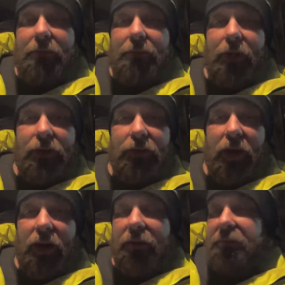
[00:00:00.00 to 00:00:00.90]

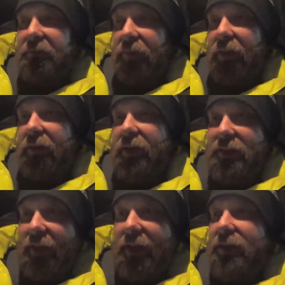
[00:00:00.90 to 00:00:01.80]
Frustrating.
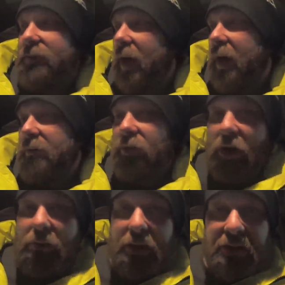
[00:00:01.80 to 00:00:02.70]
It's late, I'm tired, I'm
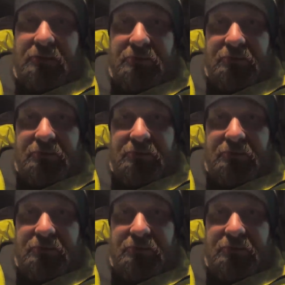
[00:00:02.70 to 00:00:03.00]
grumpy.